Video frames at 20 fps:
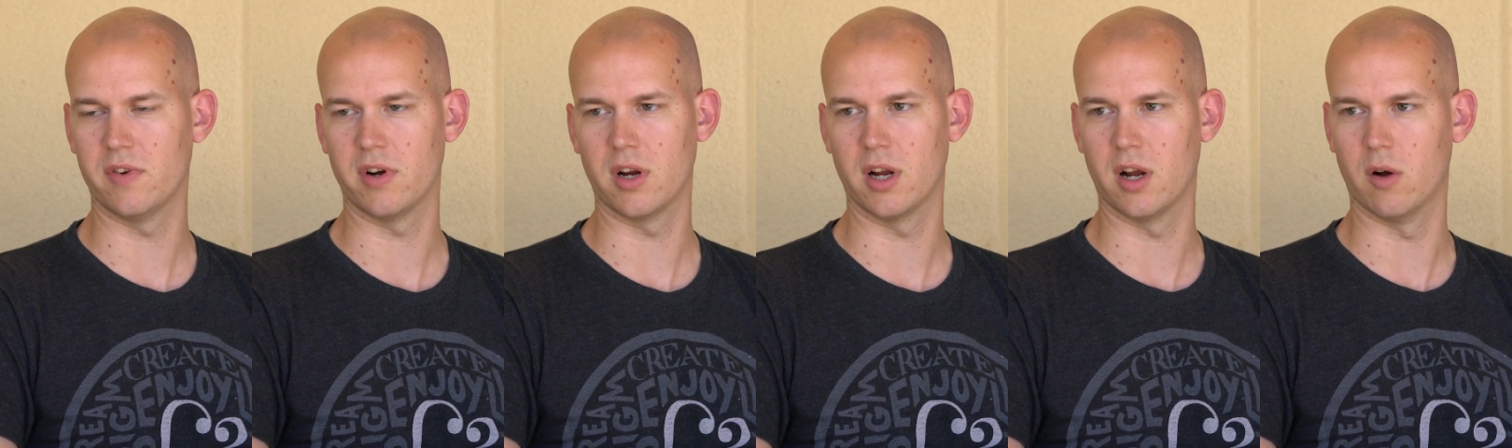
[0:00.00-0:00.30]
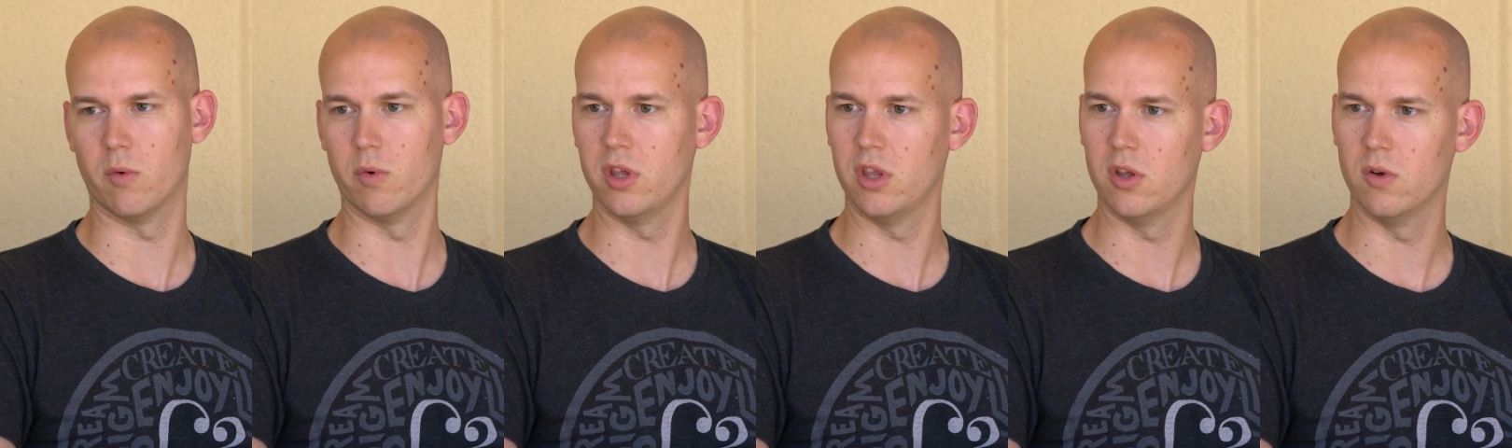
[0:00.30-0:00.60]
figuring
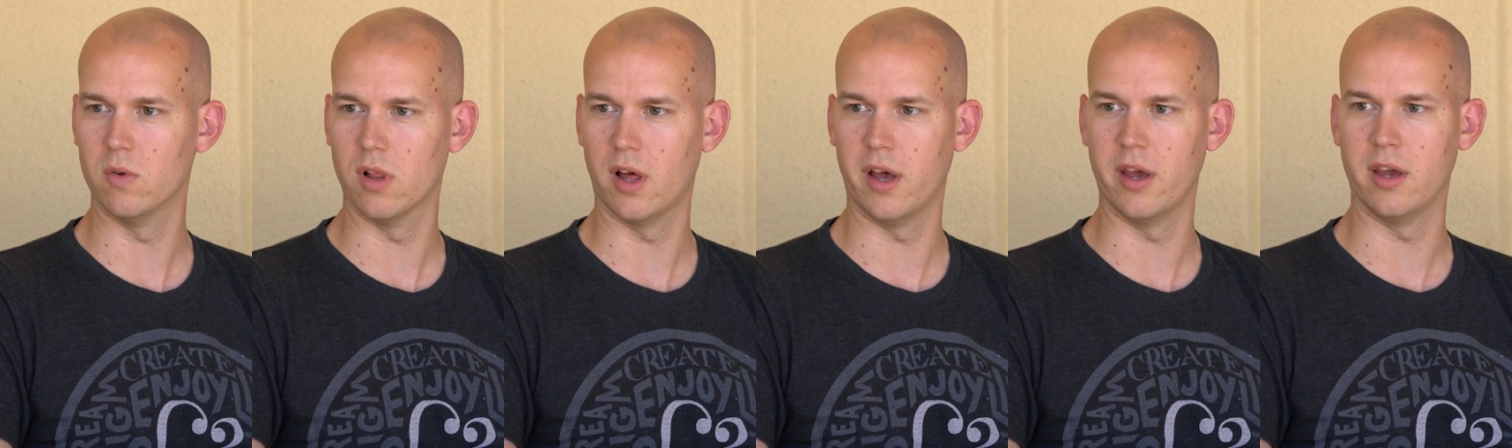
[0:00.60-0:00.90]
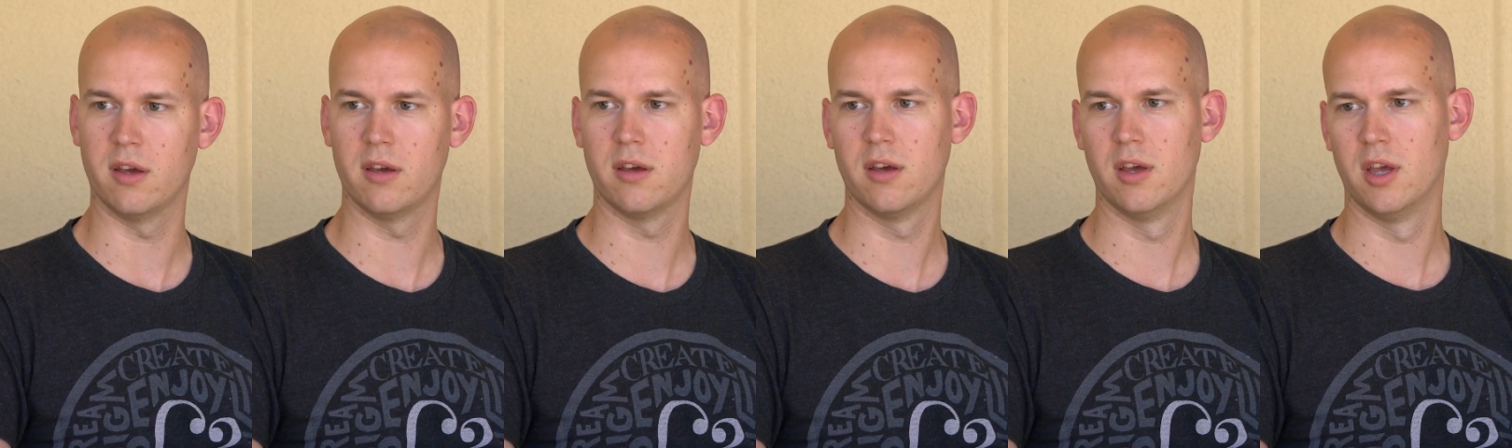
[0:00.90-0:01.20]
out what you
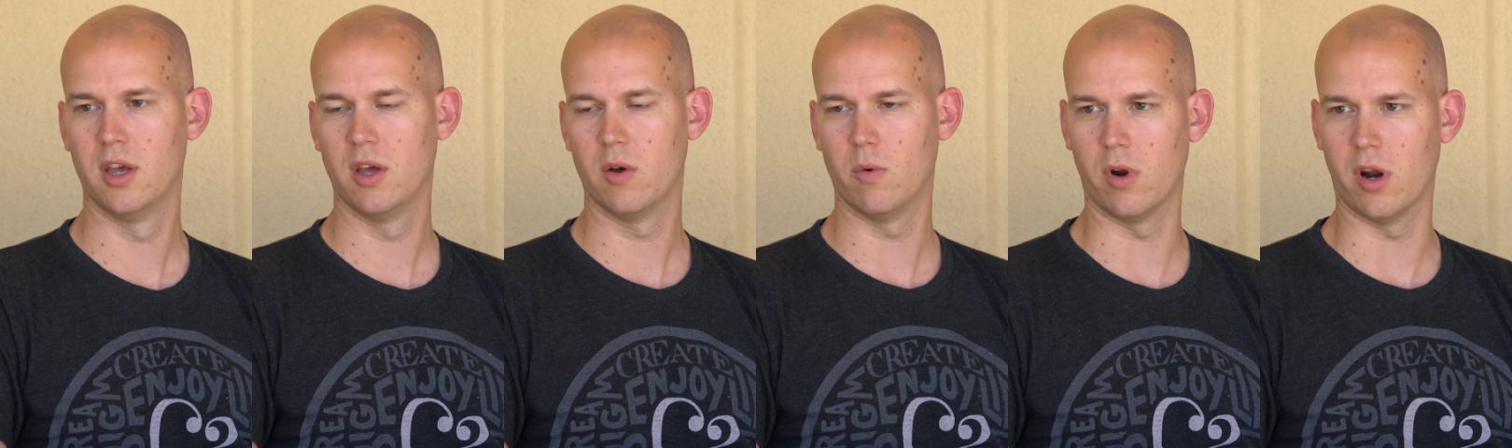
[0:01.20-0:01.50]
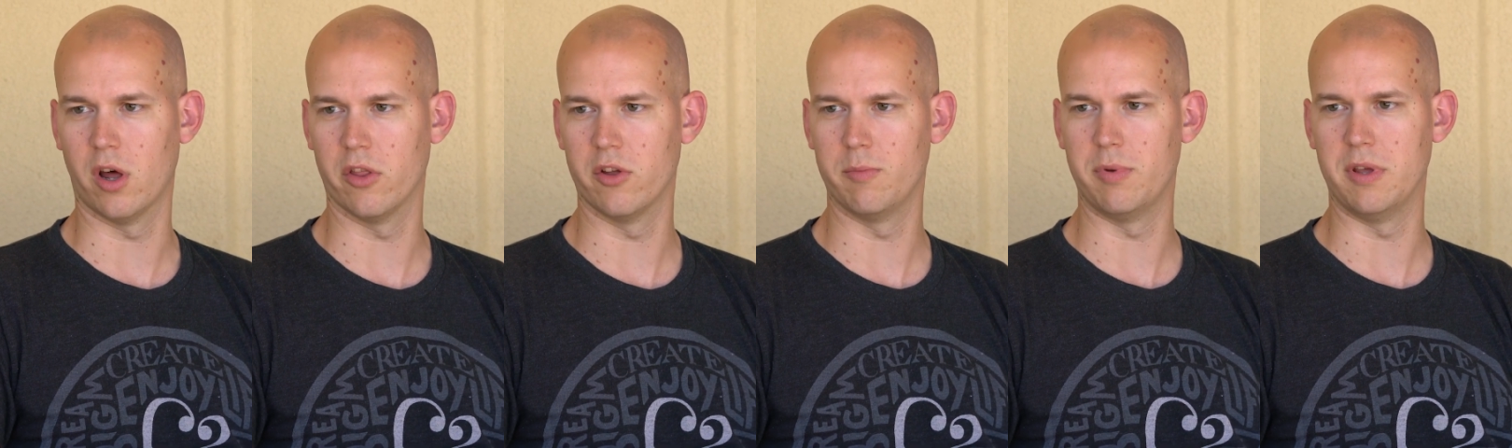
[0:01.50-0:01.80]
like,
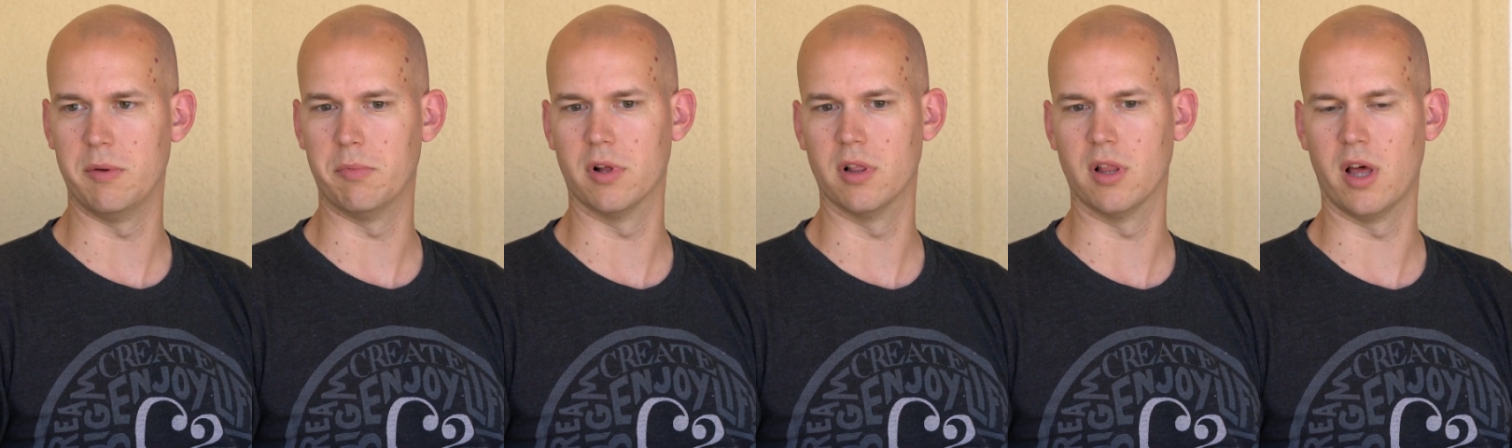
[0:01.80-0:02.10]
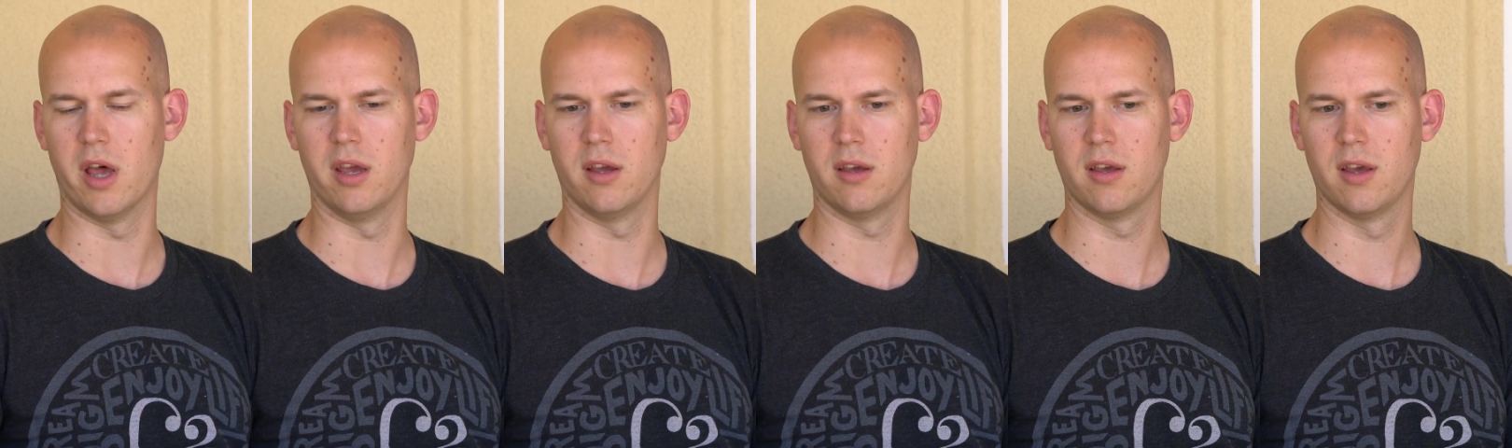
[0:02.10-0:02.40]
what other people
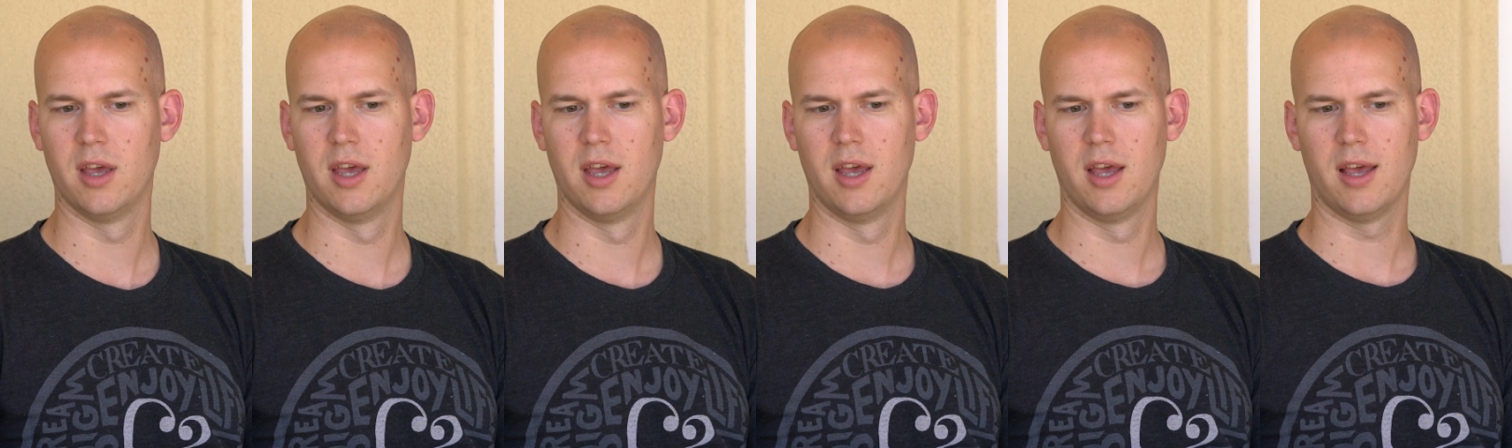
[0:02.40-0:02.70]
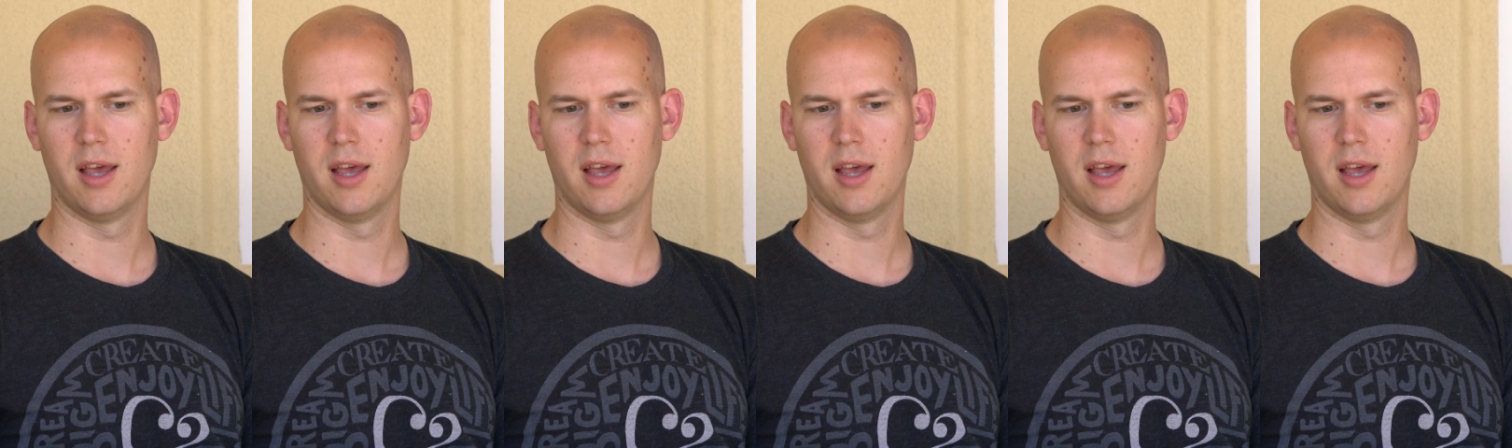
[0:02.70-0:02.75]
like.